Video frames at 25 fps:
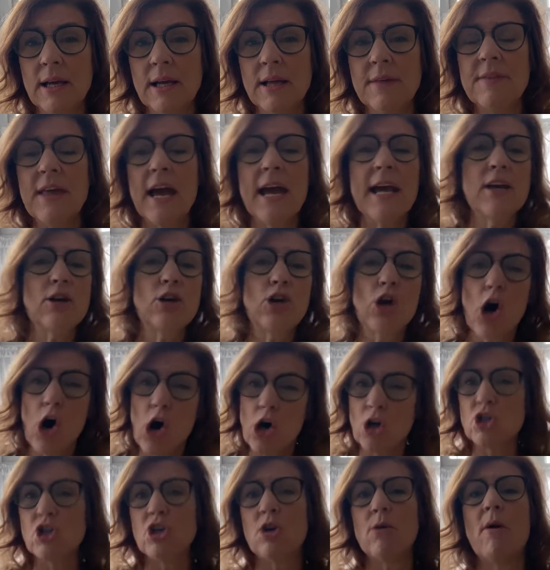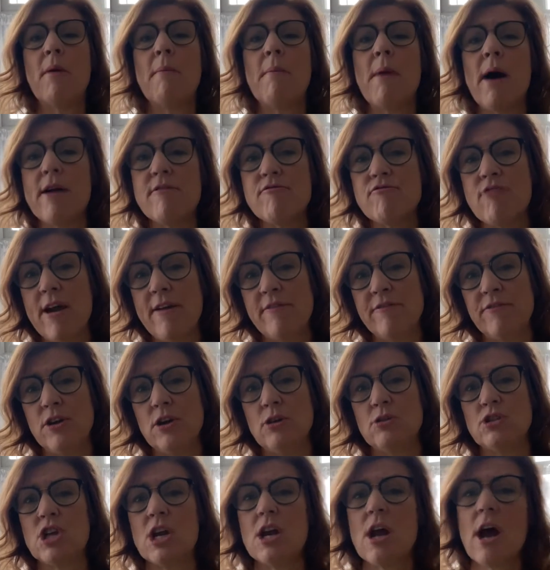That in God you are my
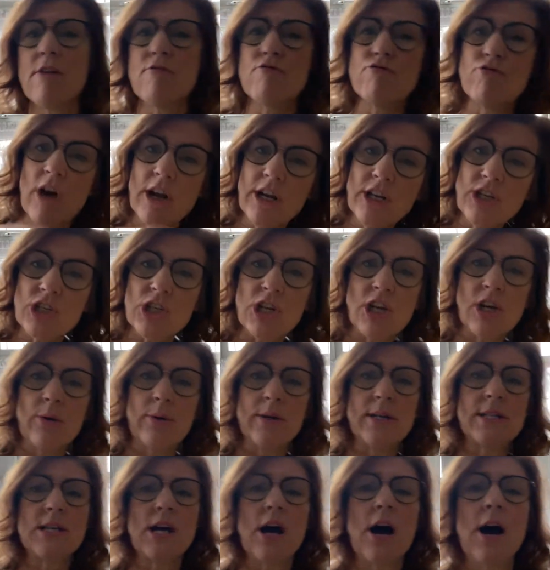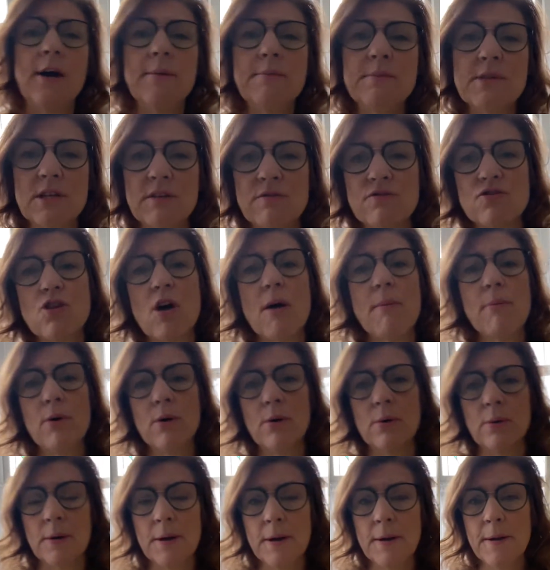refuge and I run to you in times of
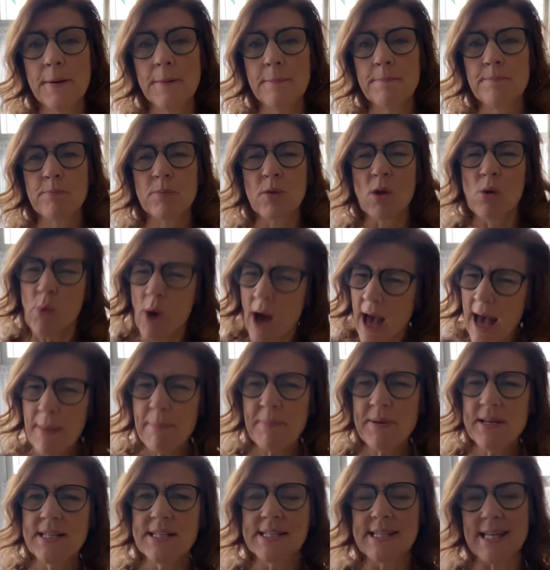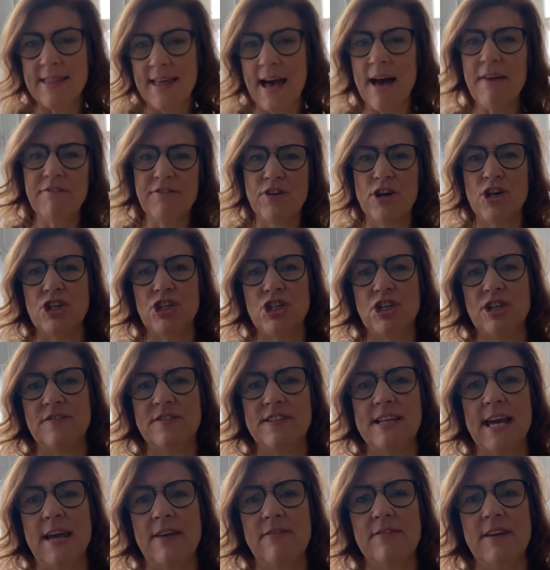trouble. What happened to that version of
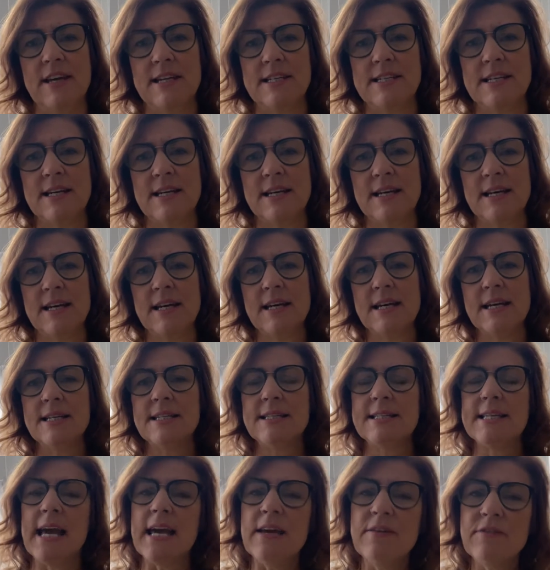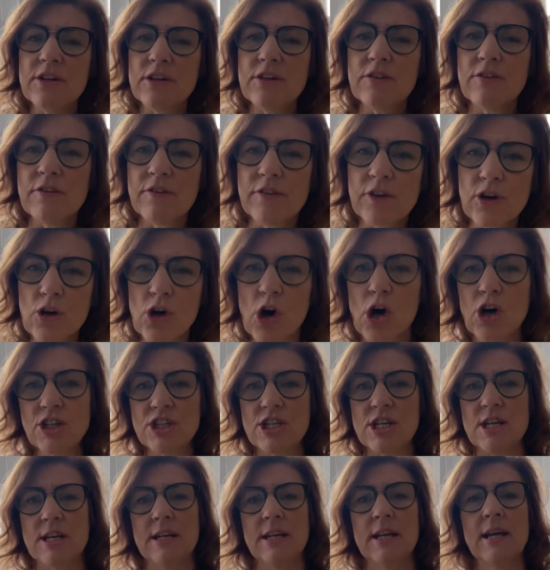David? David had
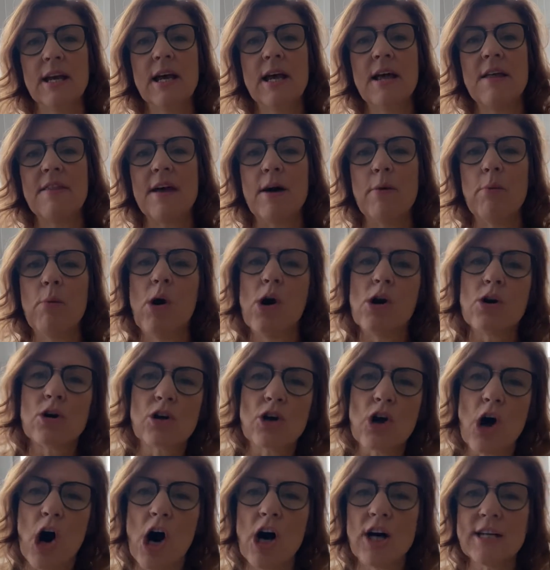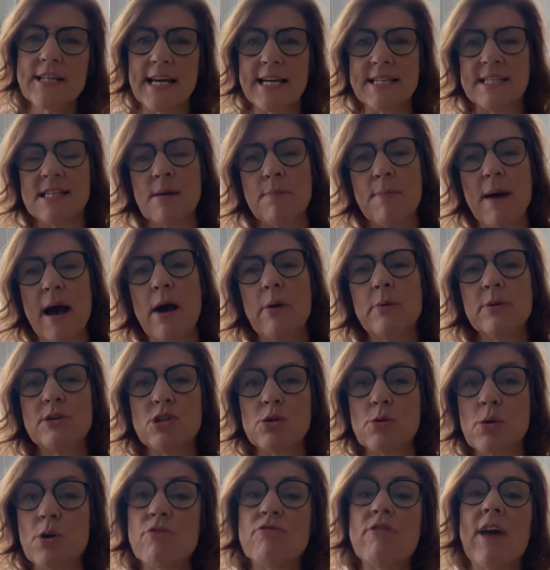forgotten that what God has the power
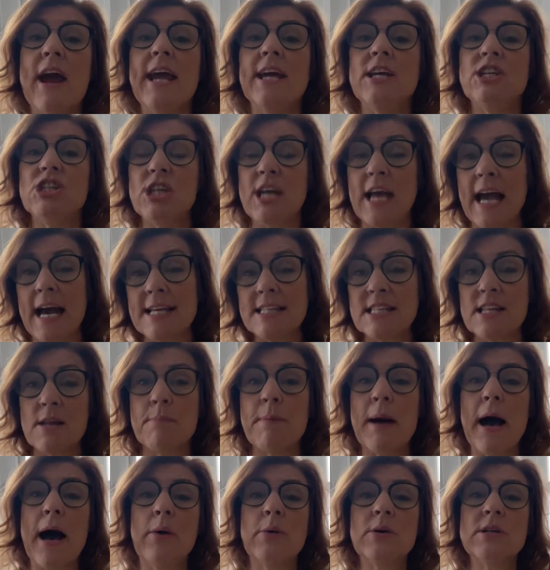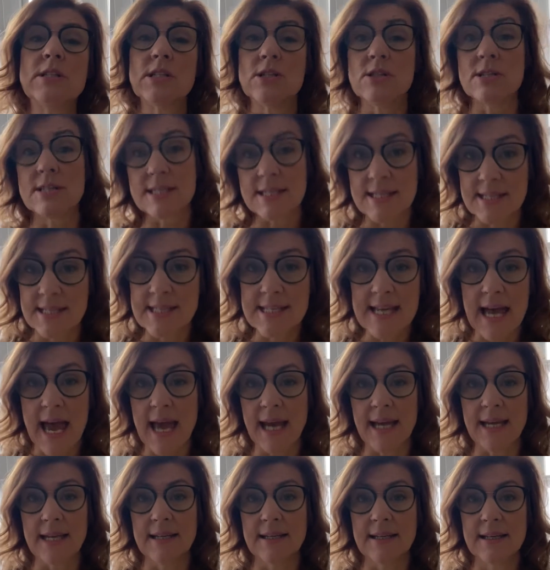to arrange, he has the power to
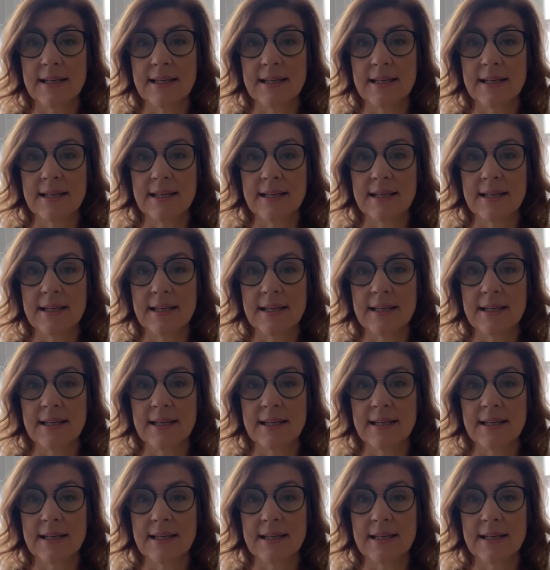sustain.